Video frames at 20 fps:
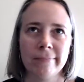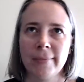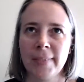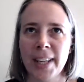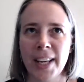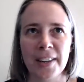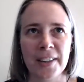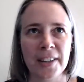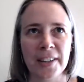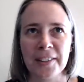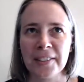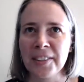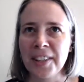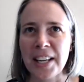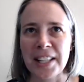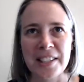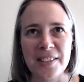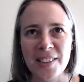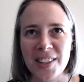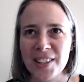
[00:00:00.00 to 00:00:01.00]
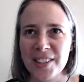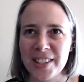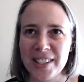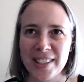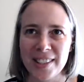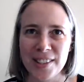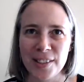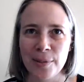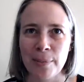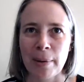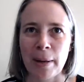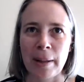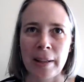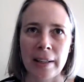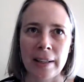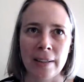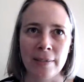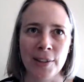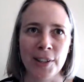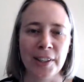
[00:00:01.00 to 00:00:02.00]
I don't know, lots of other cities you
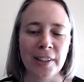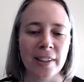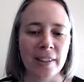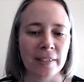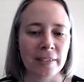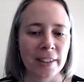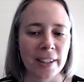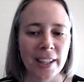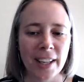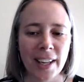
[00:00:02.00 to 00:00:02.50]
probably never heard of.